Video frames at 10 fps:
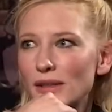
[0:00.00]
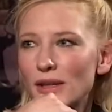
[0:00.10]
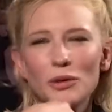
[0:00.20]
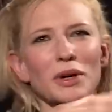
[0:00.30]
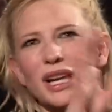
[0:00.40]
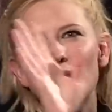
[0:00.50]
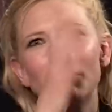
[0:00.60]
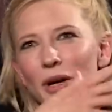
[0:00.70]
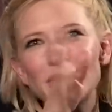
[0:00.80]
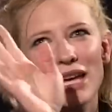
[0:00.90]
Go to a
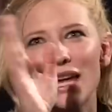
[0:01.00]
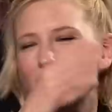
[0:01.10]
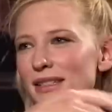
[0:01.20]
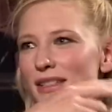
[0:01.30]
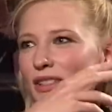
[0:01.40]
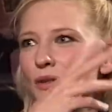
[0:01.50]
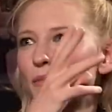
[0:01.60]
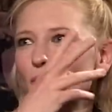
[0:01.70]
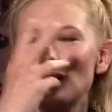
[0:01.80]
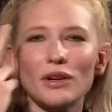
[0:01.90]
club, go and dance, just
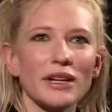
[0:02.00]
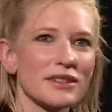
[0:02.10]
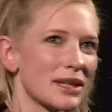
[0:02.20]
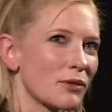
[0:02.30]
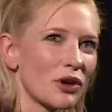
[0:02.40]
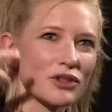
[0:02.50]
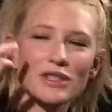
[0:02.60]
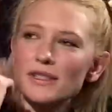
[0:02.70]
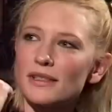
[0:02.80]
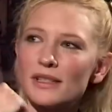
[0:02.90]
don't, you know, let your
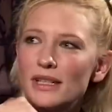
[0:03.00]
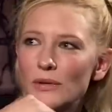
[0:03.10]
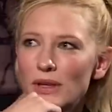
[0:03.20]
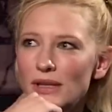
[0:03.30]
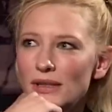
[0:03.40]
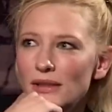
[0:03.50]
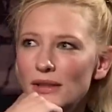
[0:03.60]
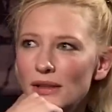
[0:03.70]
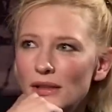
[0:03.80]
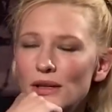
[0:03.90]
subconscious deal with it.
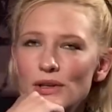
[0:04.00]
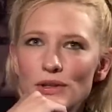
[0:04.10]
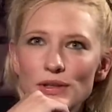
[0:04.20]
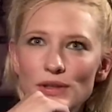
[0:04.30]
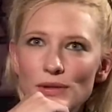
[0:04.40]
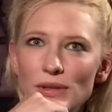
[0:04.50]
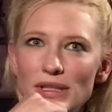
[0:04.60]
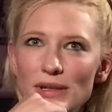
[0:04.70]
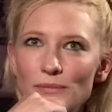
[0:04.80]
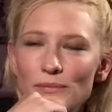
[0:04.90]
So
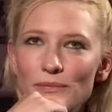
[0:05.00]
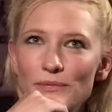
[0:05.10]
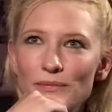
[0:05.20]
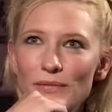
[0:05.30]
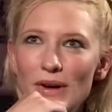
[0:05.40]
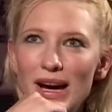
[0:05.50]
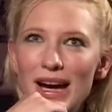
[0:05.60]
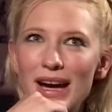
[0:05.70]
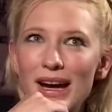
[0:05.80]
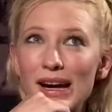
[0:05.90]
it's, um,
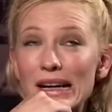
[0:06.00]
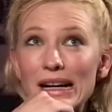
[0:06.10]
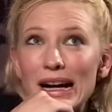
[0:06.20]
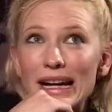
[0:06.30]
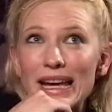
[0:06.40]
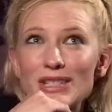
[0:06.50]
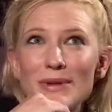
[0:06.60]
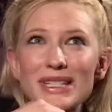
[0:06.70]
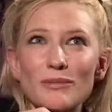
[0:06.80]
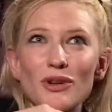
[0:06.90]
I, I guess
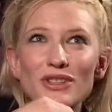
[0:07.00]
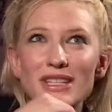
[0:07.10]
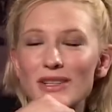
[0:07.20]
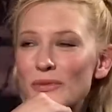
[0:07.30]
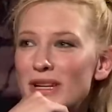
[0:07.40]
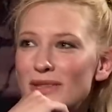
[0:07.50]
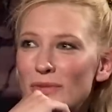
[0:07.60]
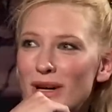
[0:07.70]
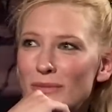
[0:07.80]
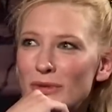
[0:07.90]
my subconscious has a
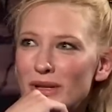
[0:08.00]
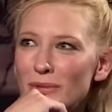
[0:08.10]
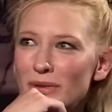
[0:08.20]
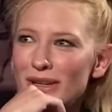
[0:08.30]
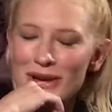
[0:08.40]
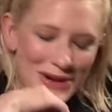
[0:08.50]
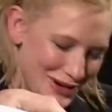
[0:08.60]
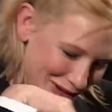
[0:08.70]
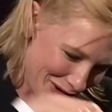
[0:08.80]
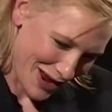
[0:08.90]
reason why I'm doing it,
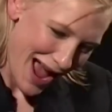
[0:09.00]
but